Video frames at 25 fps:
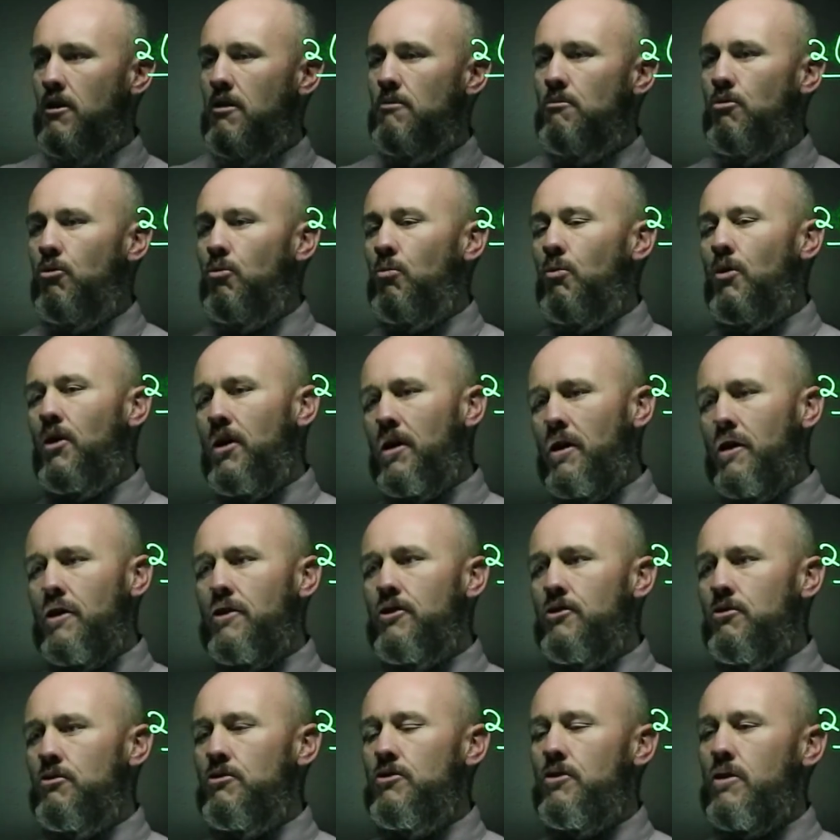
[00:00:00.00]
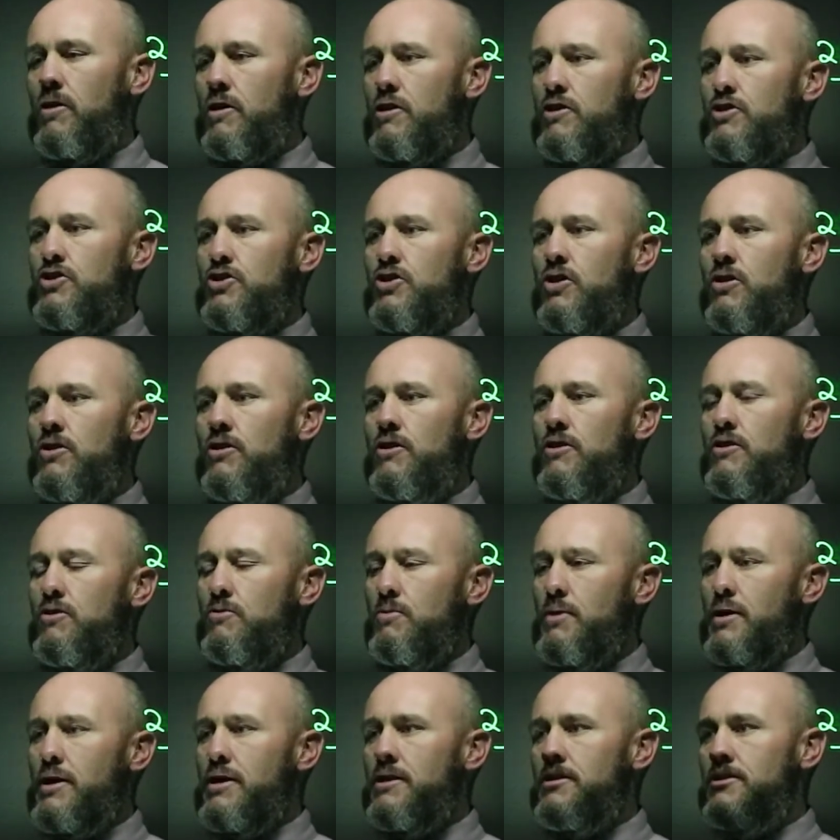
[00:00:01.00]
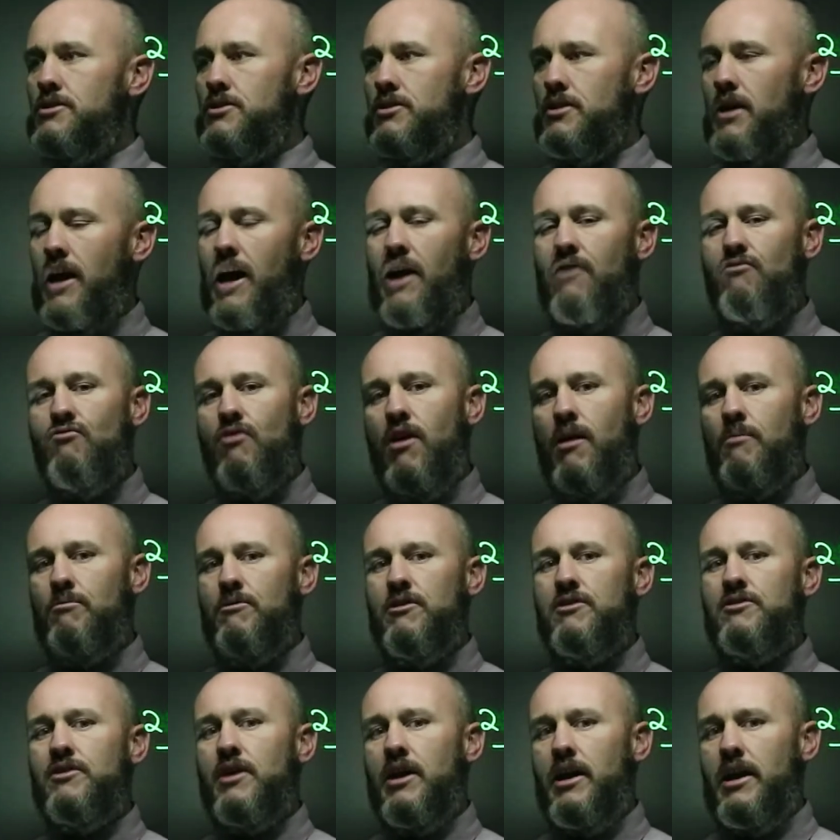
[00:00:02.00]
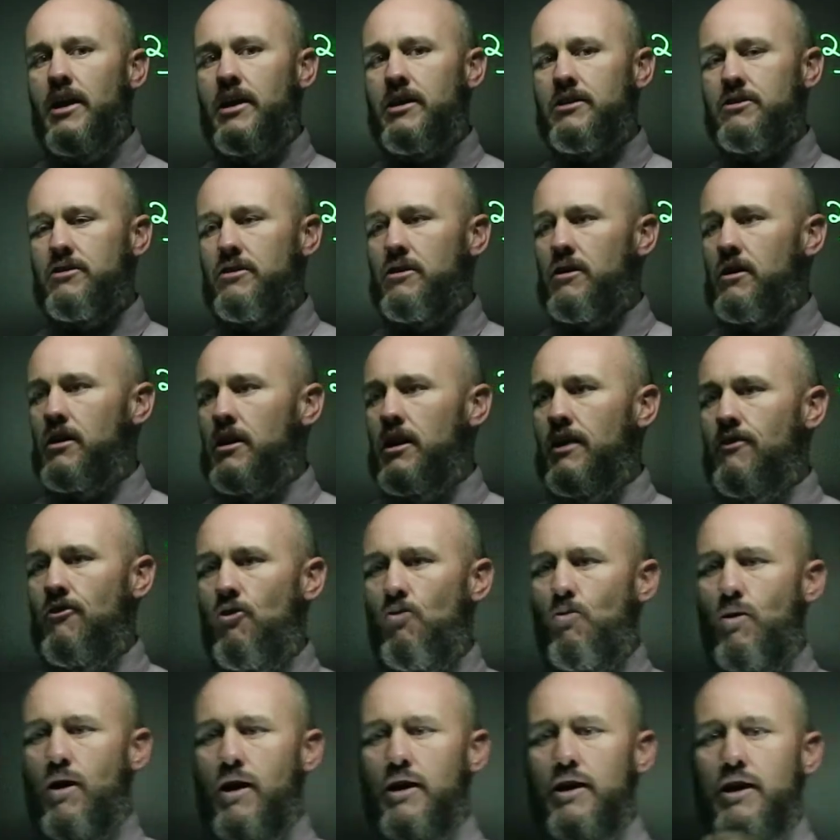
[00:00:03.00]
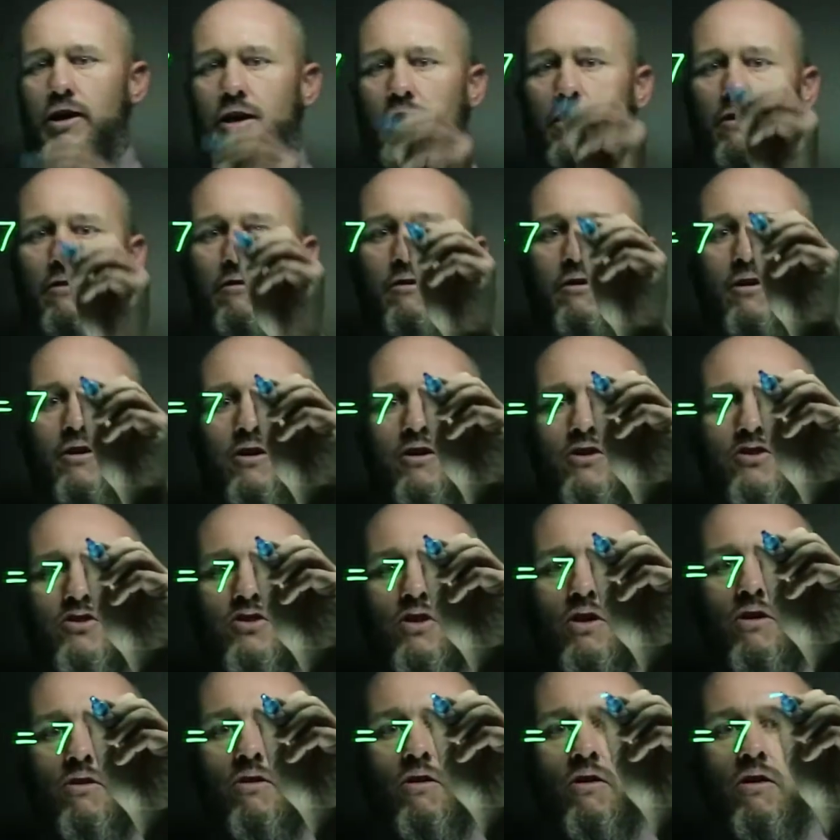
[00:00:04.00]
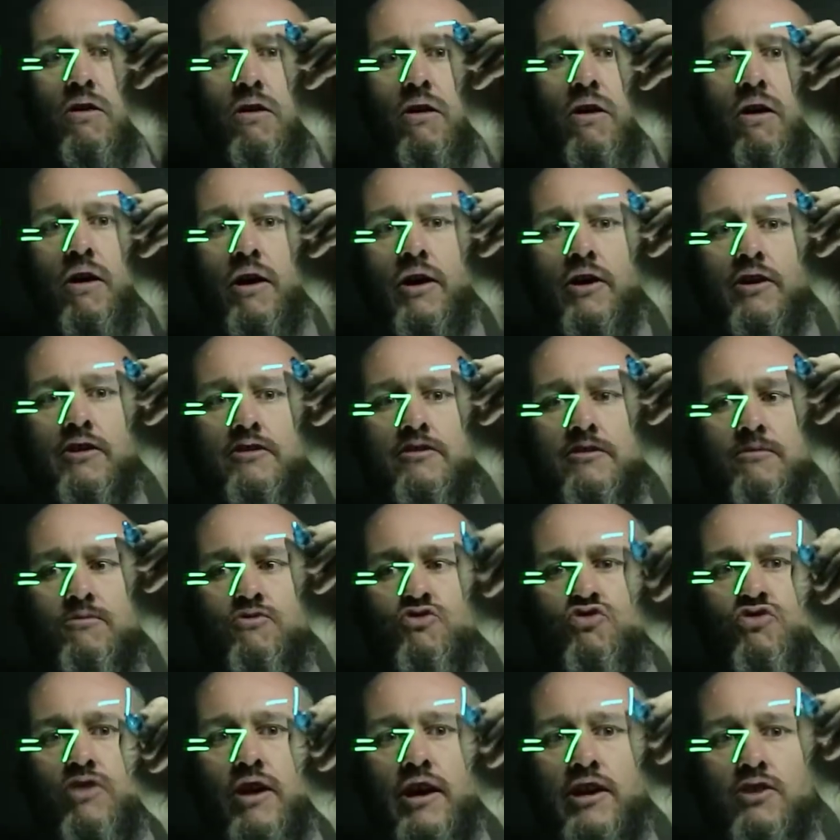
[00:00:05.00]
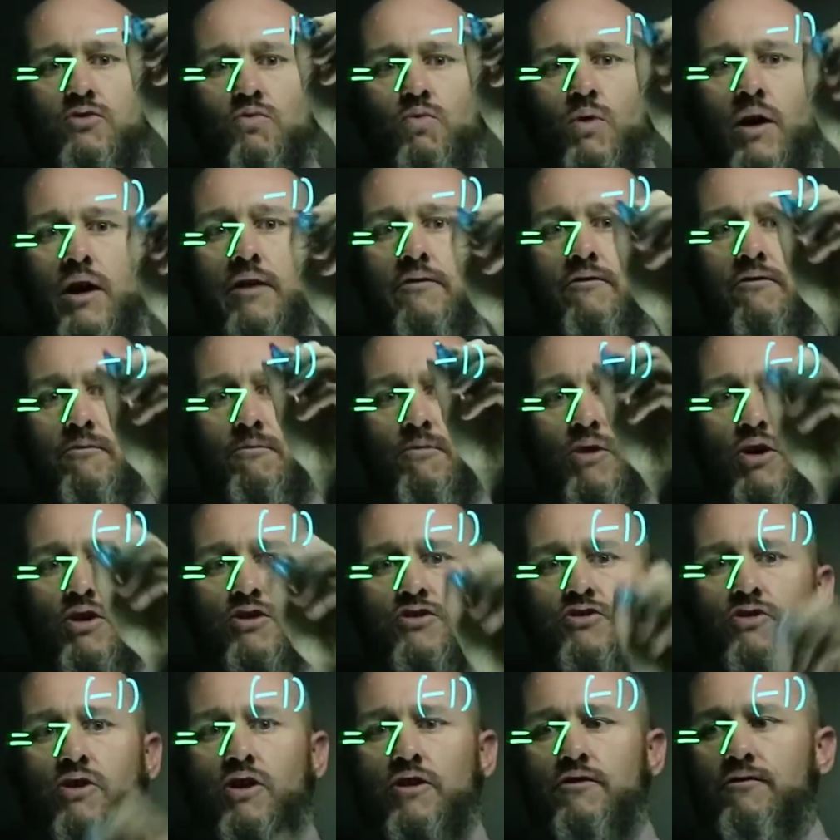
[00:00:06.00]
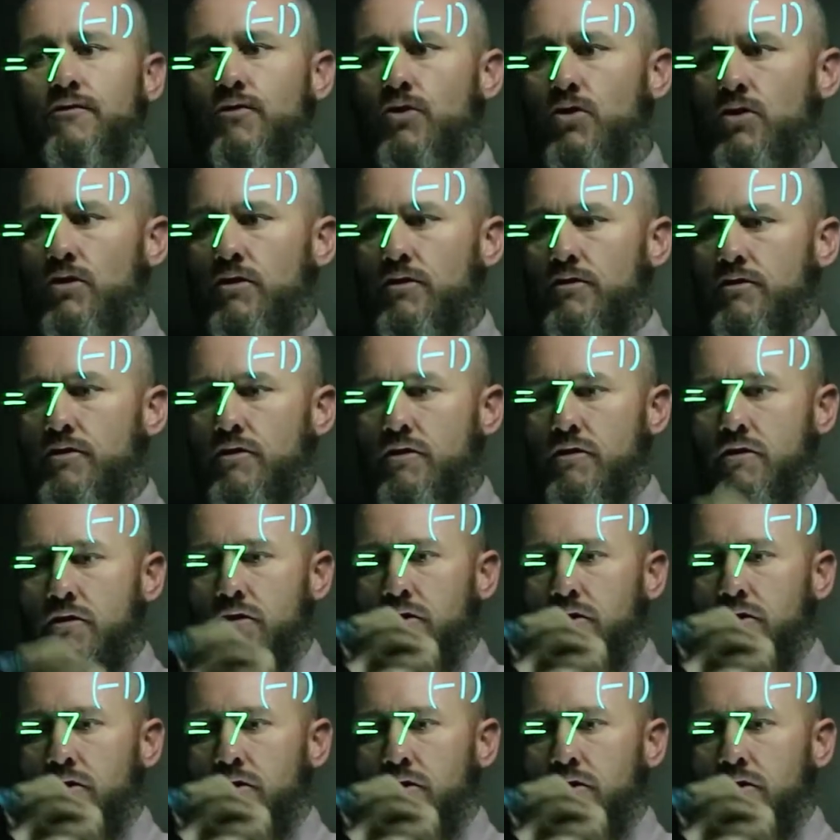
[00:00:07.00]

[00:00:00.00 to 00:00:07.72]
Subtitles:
But what I'm going to do is I'm going to show you that we can unwrap this x in a clever way here. So I'm going to subtract 1 from both sides first.